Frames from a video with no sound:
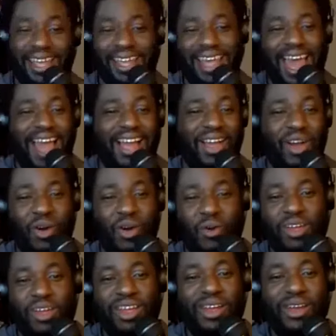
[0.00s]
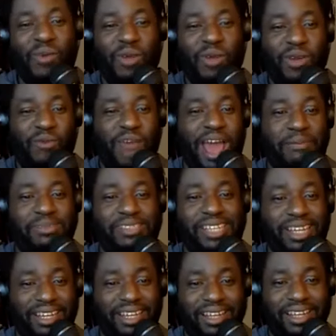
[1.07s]
I go wow. with
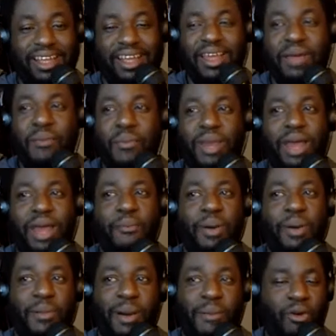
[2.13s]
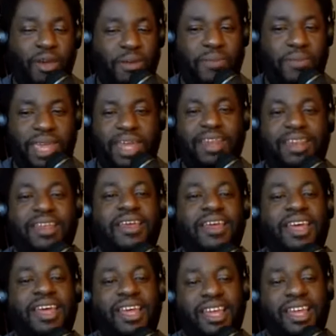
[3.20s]
Rapzilla. But uh, but my point being,
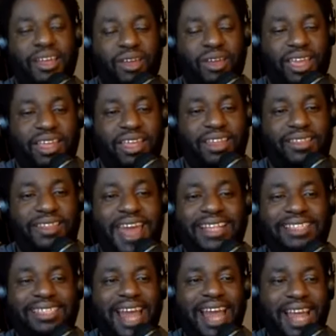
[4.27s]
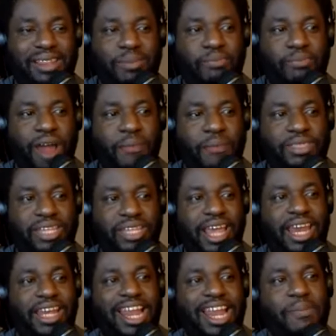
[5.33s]
that's not the promised land.
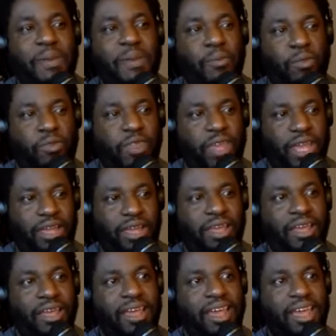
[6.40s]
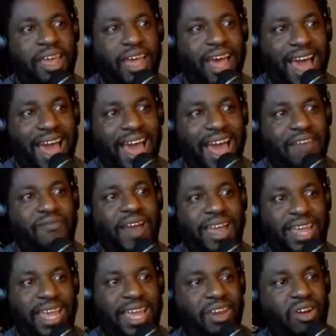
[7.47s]
And a lot of people think, ah, if I
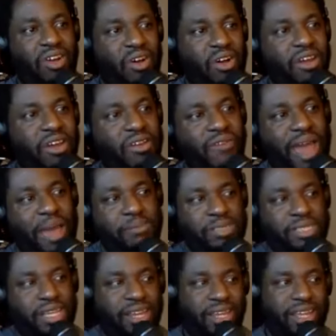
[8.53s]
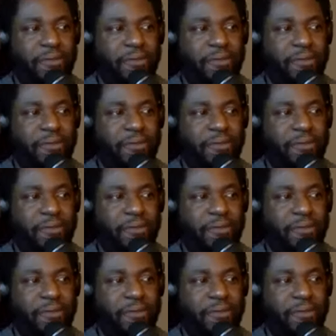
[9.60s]
get on Rapzilla,